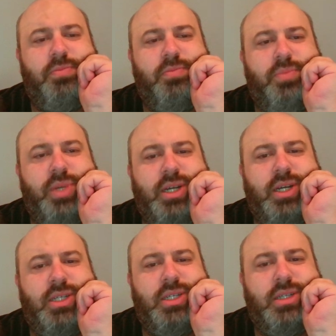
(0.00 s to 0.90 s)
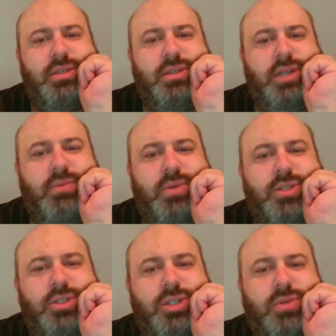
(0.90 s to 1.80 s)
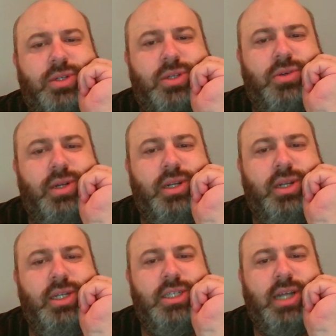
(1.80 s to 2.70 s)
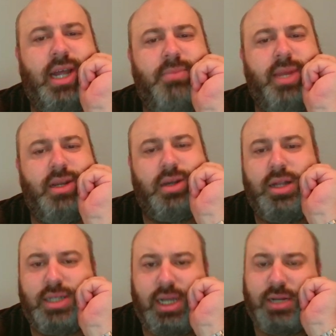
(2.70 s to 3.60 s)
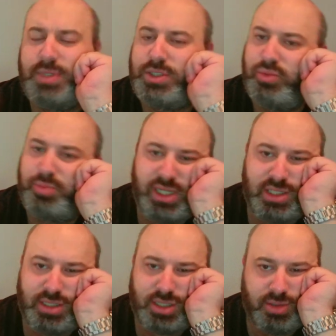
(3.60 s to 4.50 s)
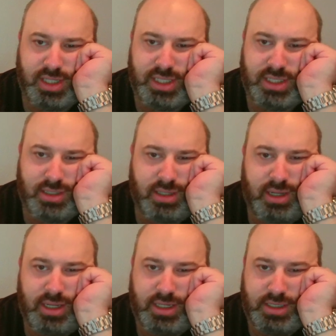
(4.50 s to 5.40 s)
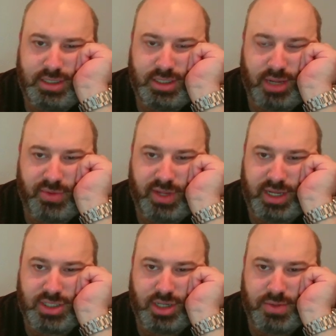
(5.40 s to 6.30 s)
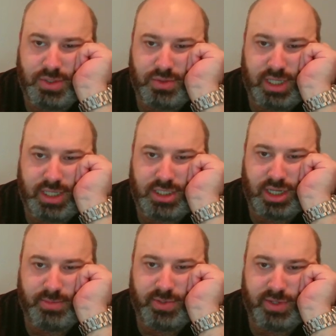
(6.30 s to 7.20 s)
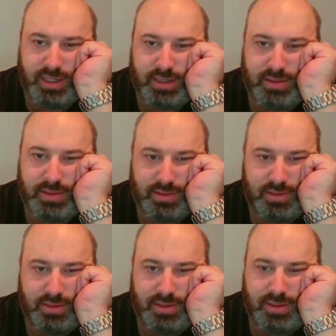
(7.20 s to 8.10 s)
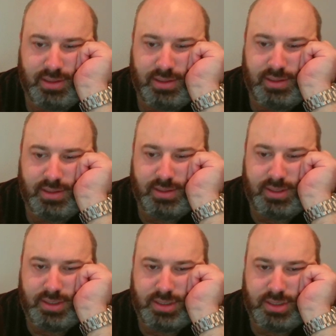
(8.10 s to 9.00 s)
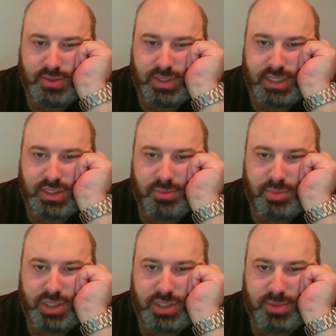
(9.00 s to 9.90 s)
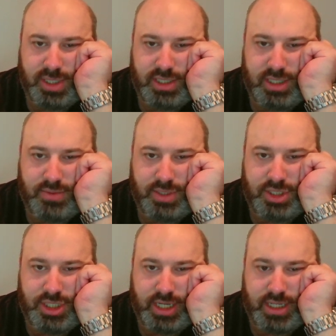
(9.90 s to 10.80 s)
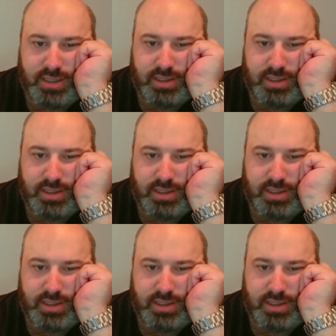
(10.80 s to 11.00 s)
because I wasn't sure what to do, and at least I made contact with two pieces, so at least something is going to take something. So he takes the bishop, I take with check.